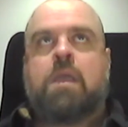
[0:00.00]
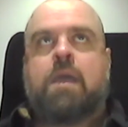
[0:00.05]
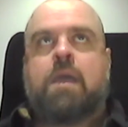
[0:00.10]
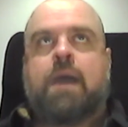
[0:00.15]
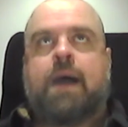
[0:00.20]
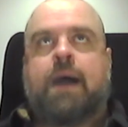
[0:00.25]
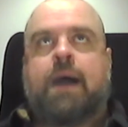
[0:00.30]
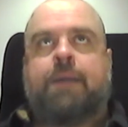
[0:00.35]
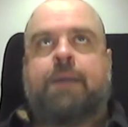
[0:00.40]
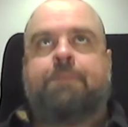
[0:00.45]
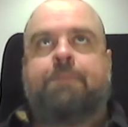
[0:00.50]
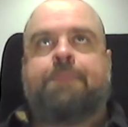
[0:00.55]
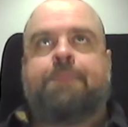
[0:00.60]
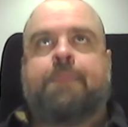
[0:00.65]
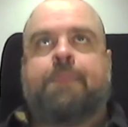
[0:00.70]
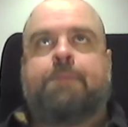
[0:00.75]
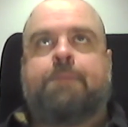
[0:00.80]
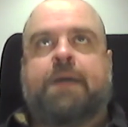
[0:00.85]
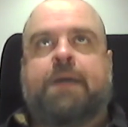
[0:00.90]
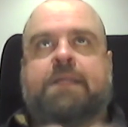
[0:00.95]

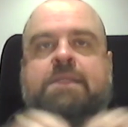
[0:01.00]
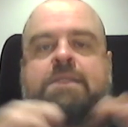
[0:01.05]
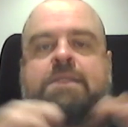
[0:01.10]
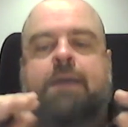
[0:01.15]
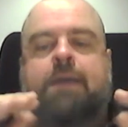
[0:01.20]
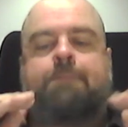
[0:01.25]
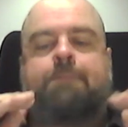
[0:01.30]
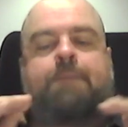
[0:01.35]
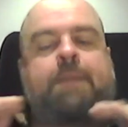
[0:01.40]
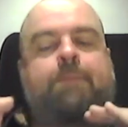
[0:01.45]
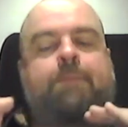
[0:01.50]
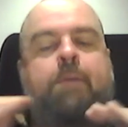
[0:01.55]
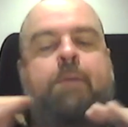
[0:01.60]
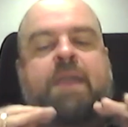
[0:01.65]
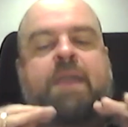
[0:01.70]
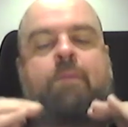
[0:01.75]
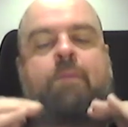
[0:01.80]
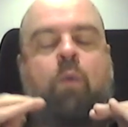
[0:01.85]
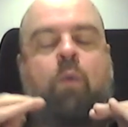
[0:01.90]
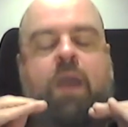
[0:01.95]
But people
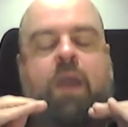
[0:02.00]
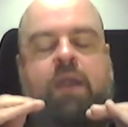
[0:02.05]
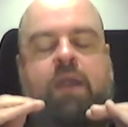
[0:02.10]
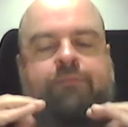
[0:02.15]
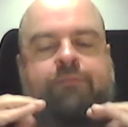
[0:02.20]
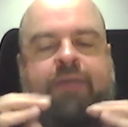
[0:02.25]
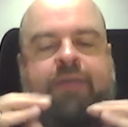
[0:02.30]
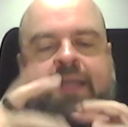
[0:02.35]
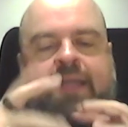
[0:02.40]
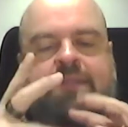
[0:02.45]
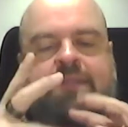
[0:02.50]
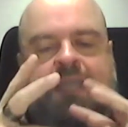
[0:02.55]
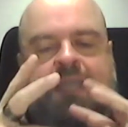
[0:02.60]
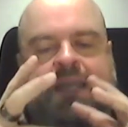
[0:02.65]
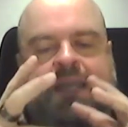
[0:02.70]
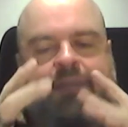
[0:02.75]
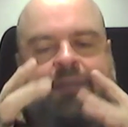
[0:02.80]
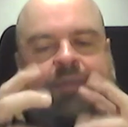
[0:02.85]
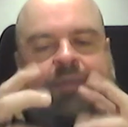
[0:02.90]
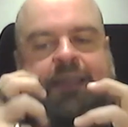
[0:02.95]
become aware of that,
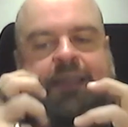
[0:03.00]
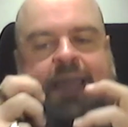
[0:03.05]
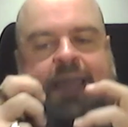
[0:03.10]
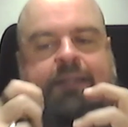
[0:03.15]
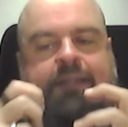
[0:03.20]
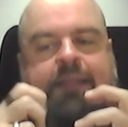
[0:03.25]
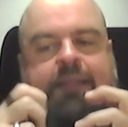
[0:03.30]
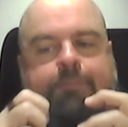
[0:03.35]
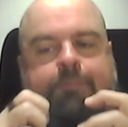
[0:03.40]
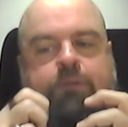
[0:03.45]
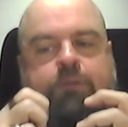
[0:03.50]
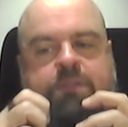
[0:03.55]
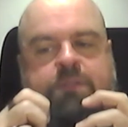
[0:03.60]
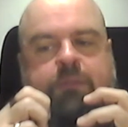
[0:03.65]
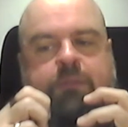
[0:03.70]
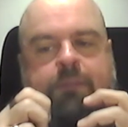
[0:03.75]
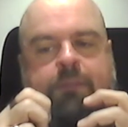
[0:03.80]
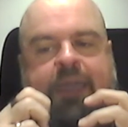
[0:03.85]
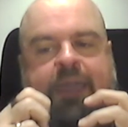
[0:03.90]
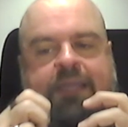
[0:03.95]
and I think that puts them
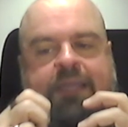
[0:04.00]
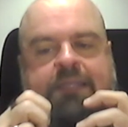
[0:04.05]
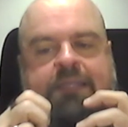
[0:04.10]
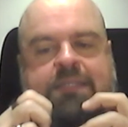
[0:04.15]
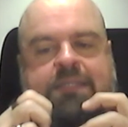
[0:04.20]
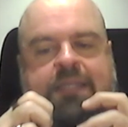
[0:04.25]
on the back